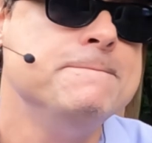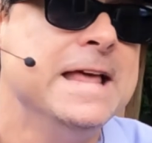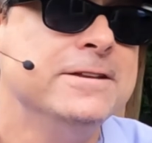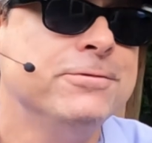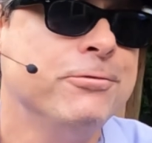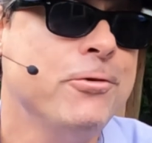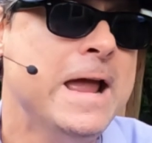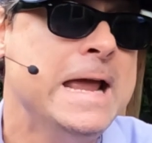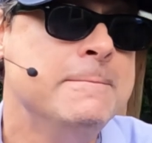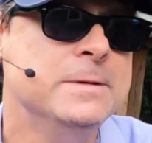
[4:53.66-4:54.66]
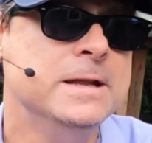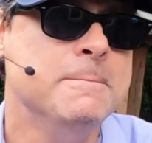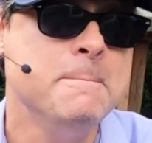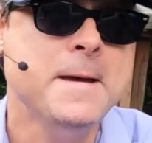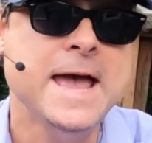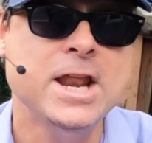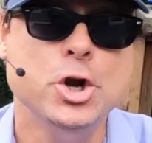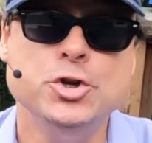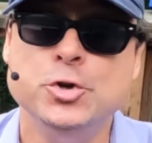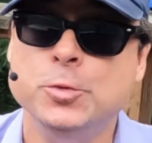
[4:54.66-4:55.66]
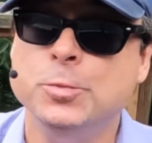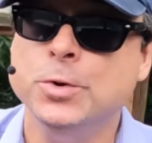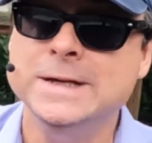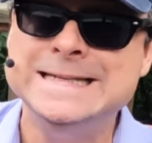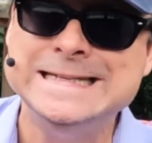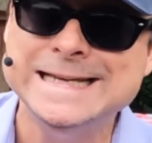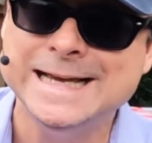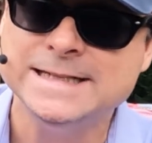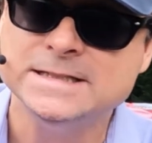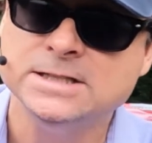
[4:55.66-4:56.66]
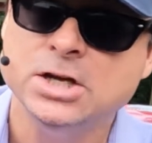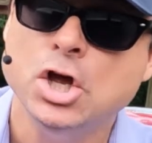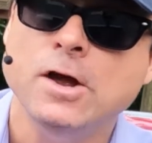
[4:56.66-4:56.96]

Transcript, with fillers: that's framed in a manner to predict